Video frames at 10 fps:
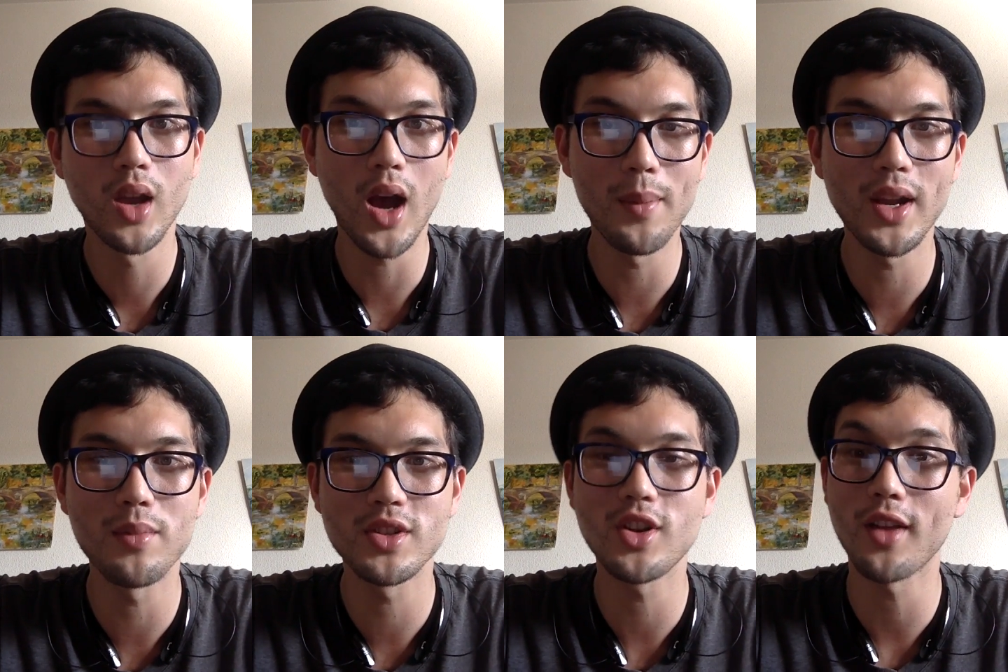Hi, my
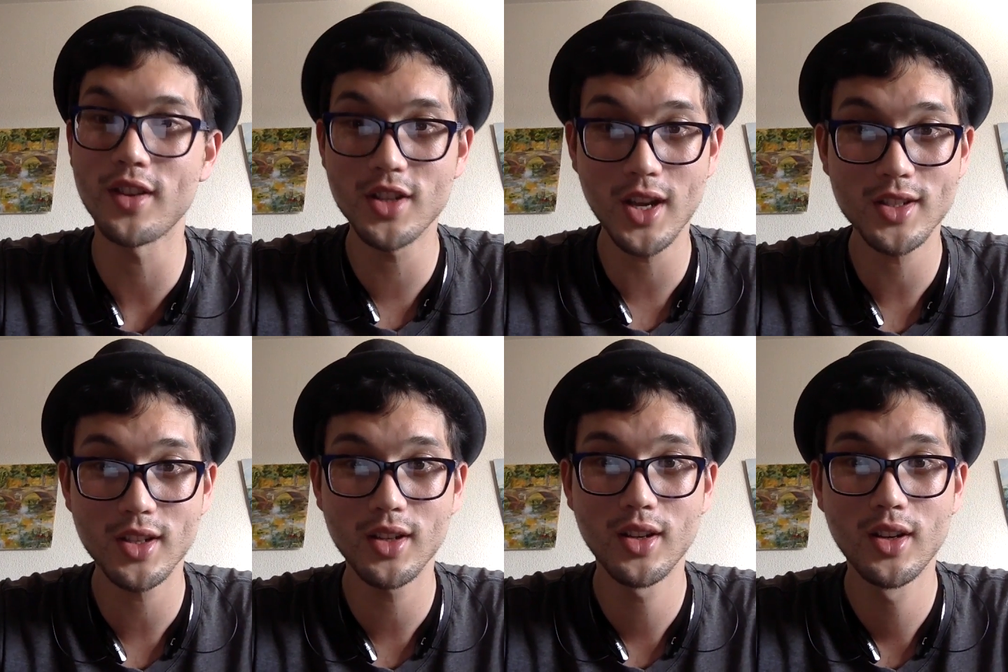name is Jonathan
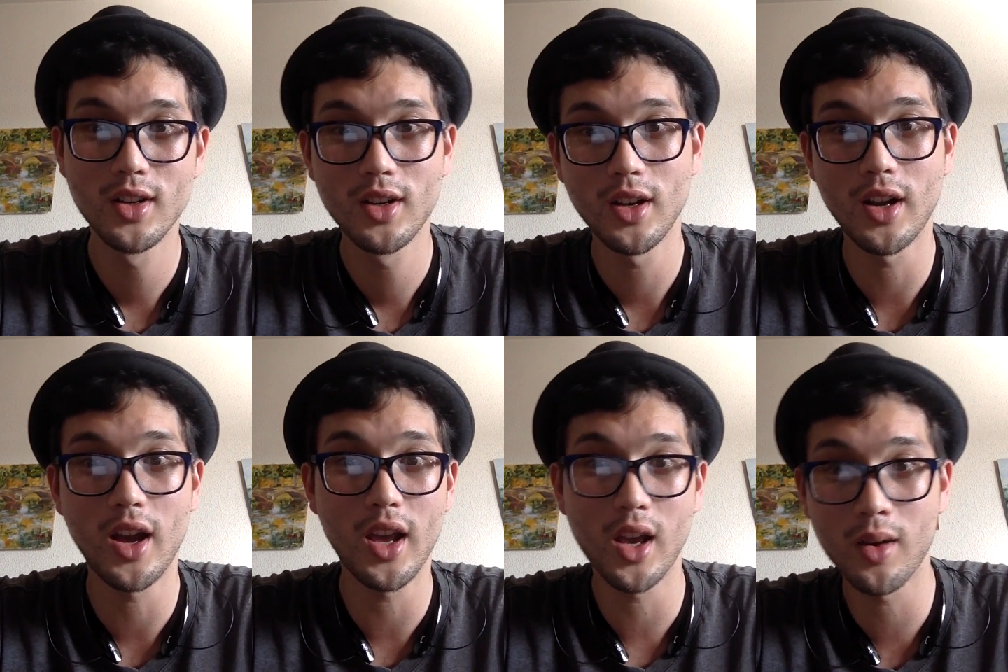Chester, and
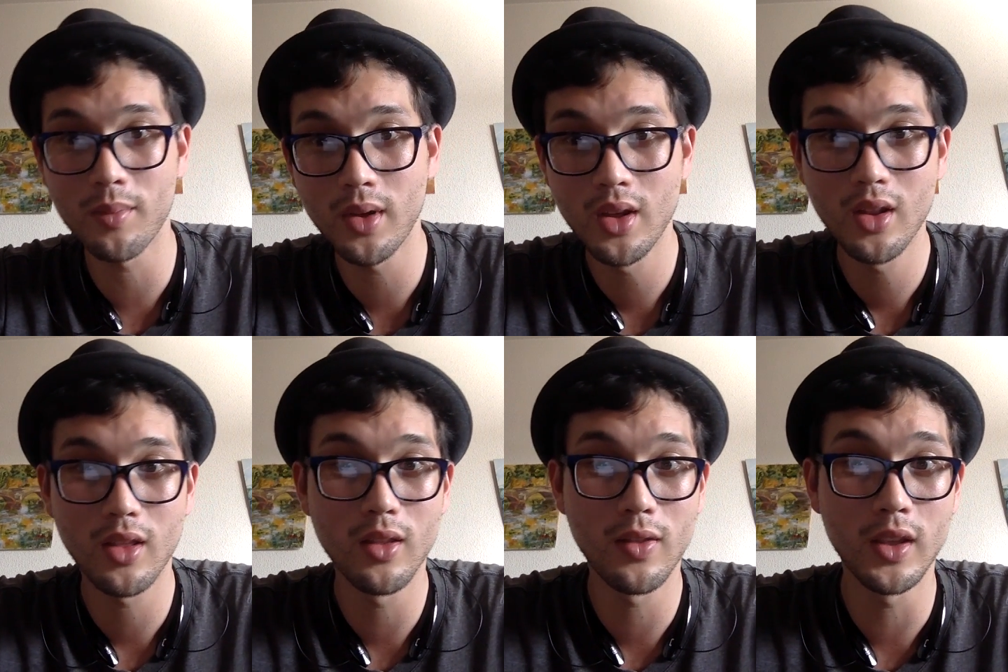I am
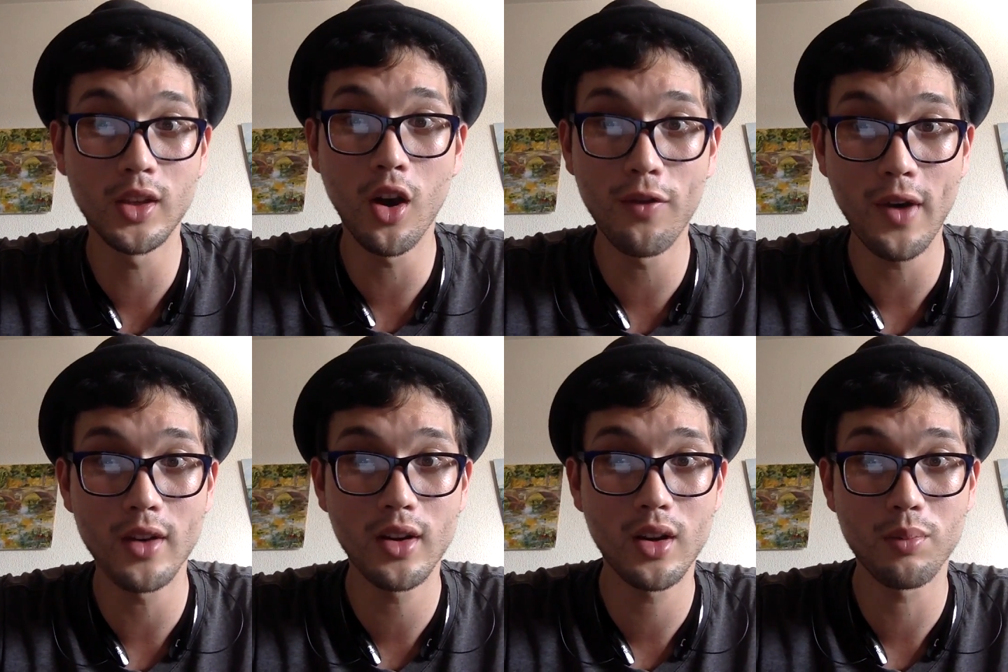the
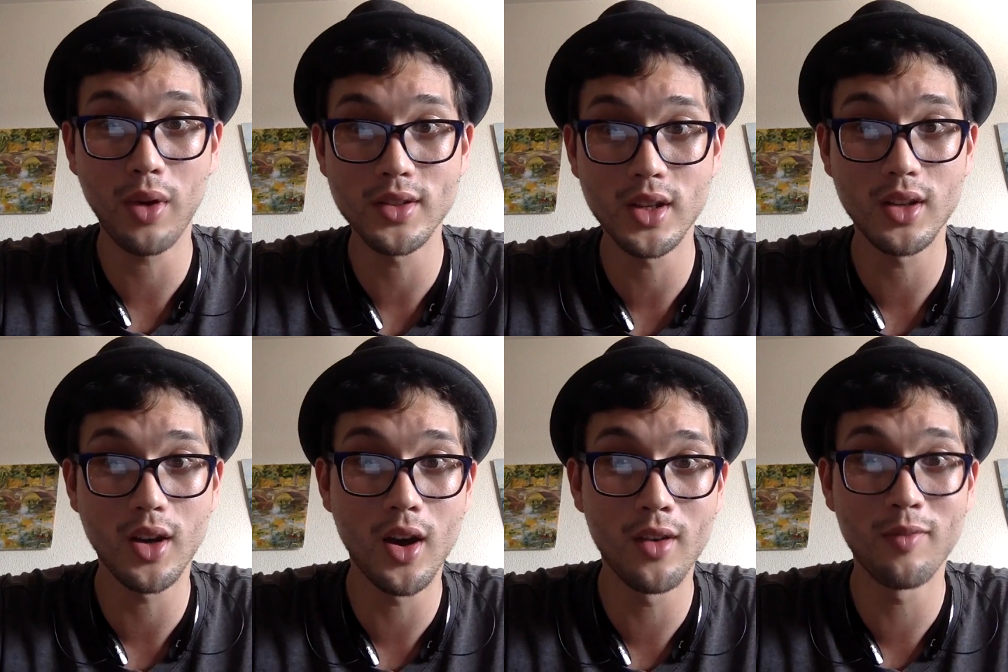co-founder and president
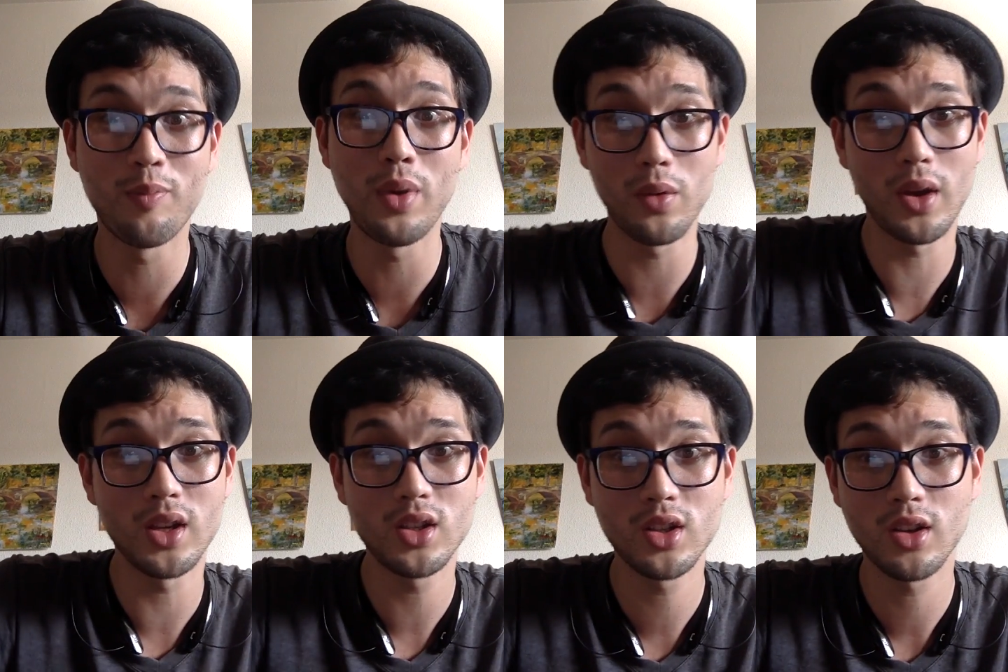of
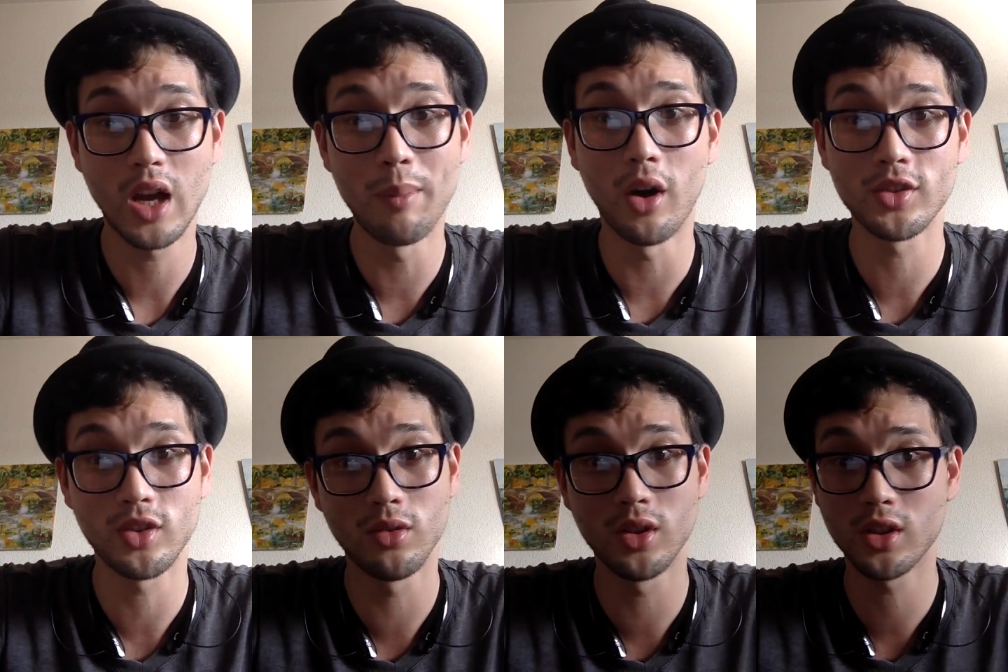Bitwage. I'm
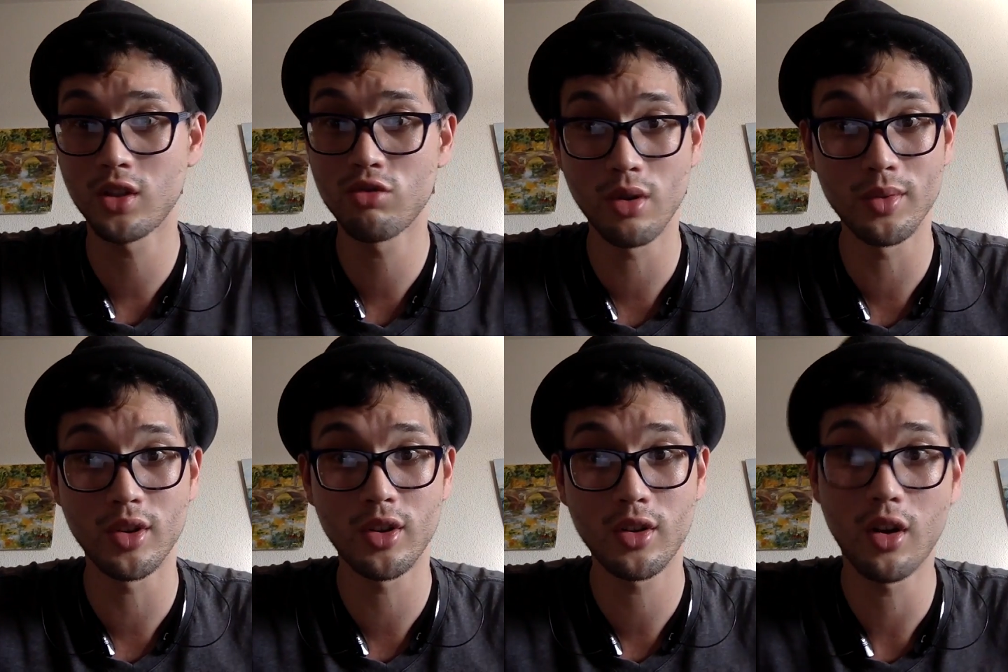also a
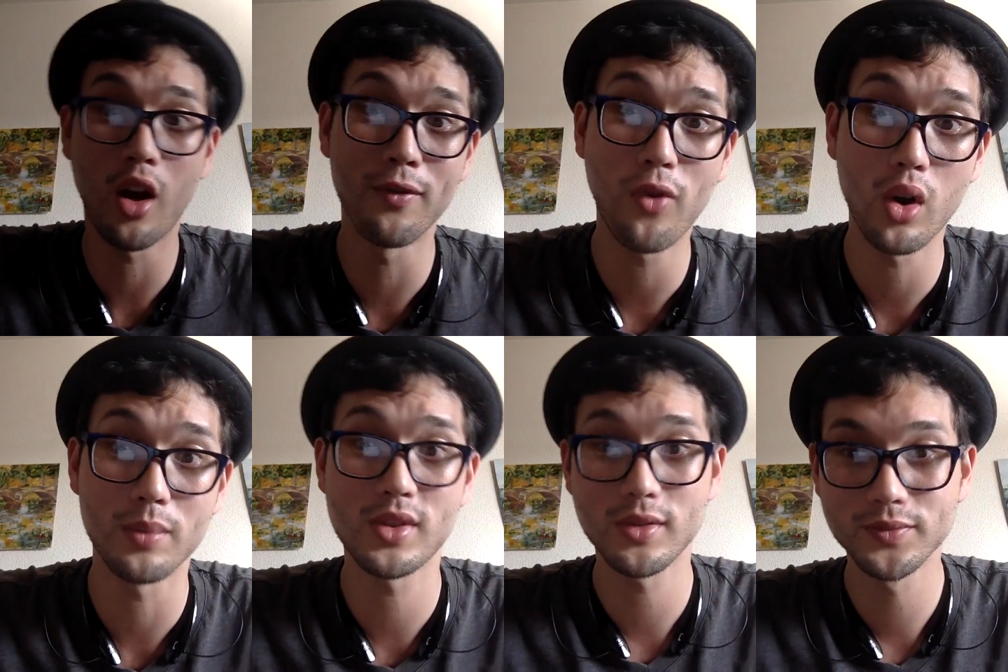contributor on
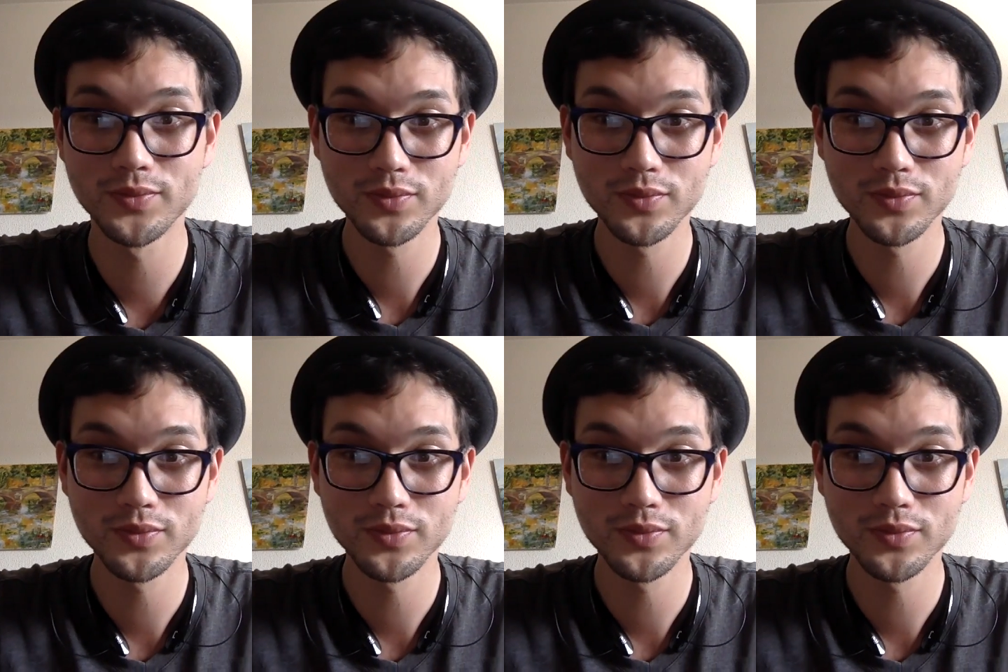Forbes.